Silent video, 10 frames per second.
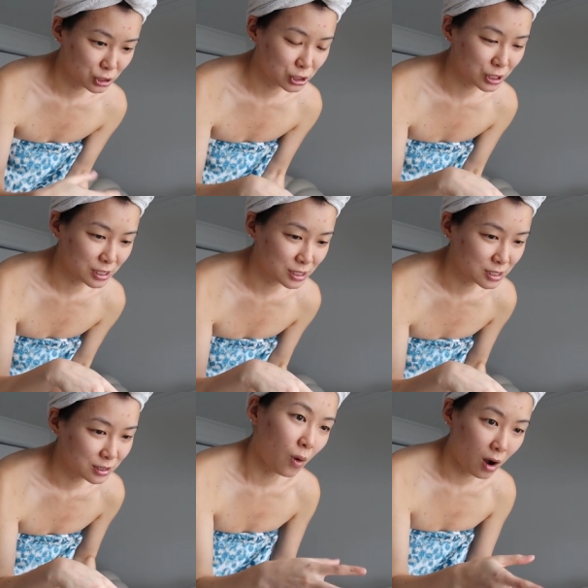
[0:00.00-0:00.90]

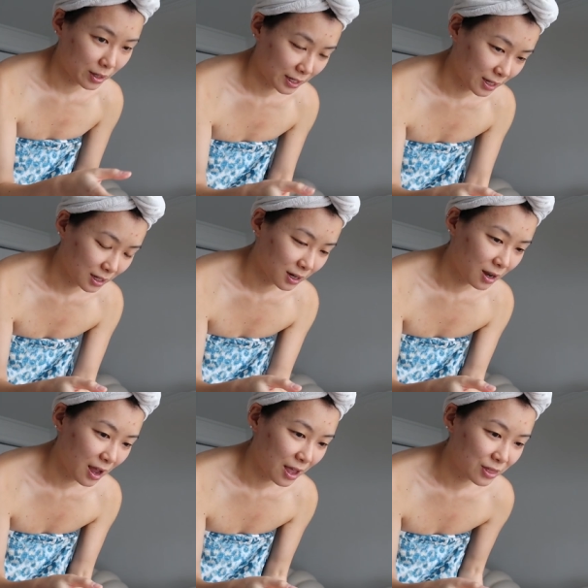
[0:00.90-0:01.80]
She's walking
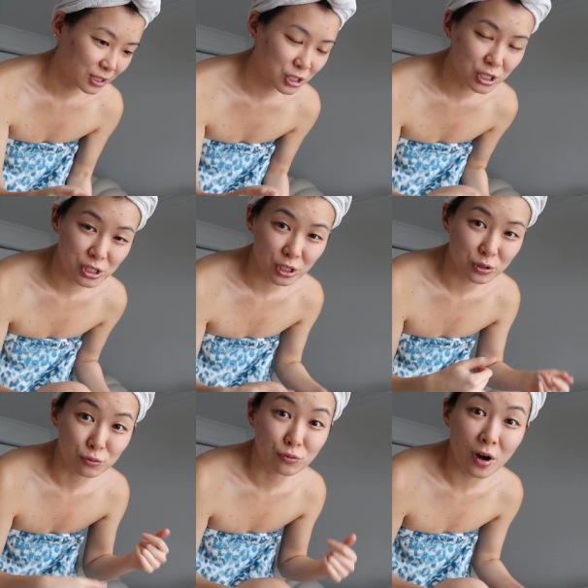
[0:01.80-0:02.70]
and then she
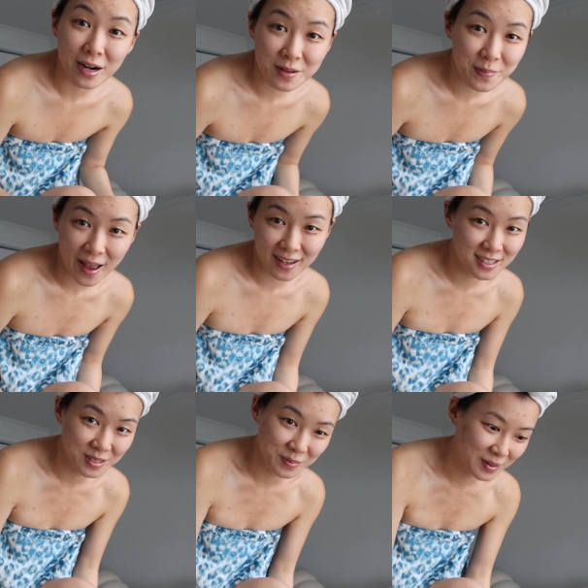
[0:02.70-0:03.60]
starts running back
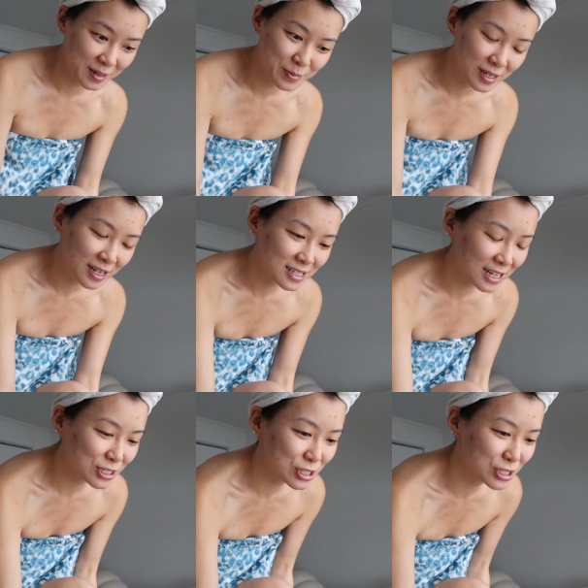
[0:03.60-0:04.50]
to me because
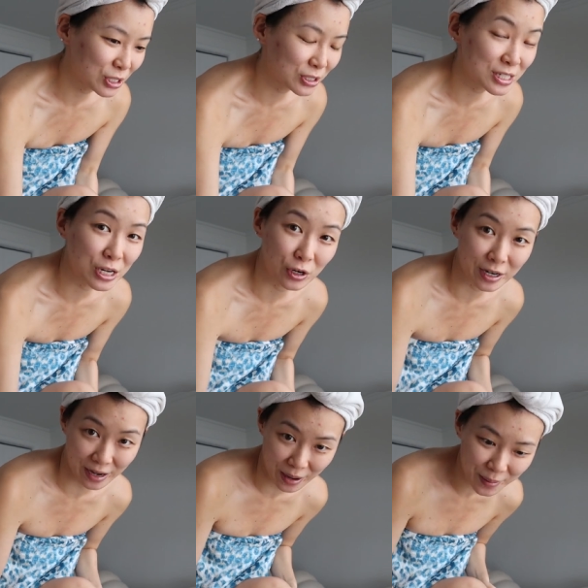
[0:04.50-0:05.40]
I just start
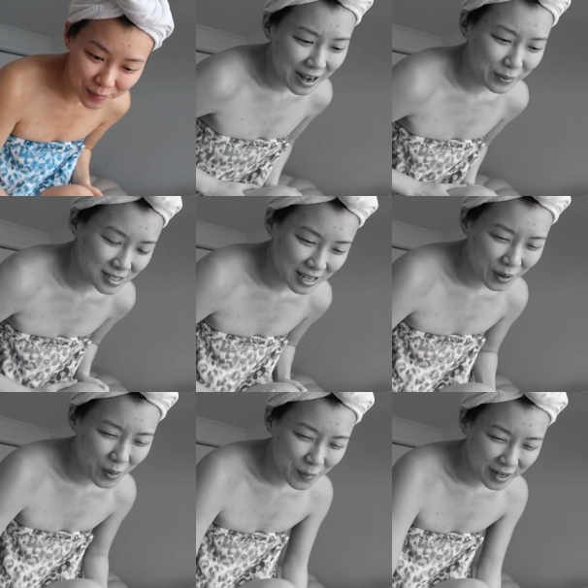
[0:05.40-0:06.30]
tearing up. And I was like,
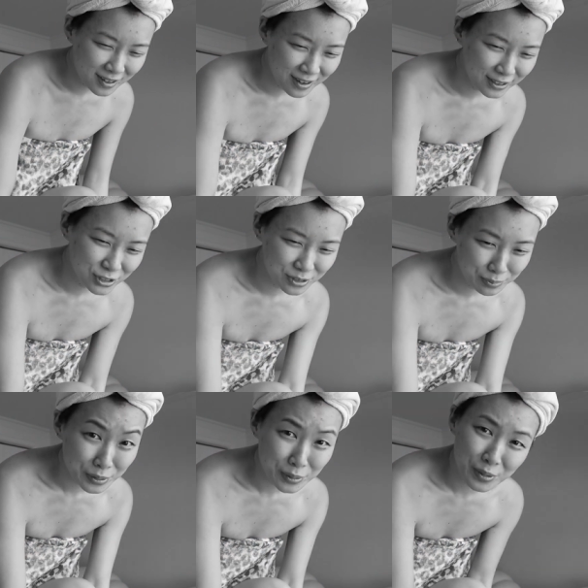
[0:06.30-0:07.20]
oh my gosh,
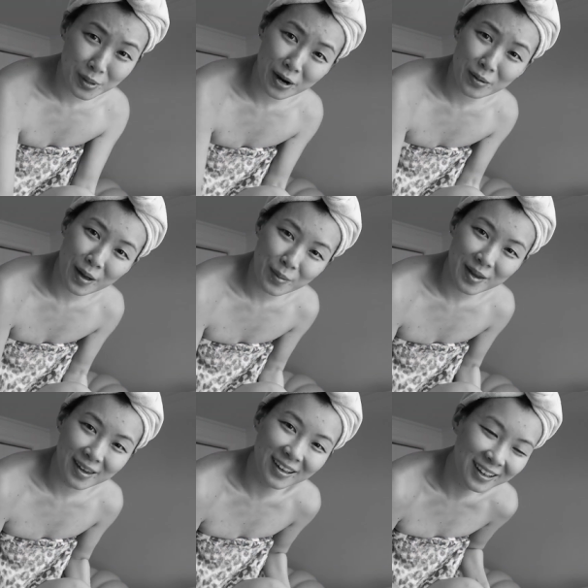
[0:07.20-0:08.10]
Boo, you care about me.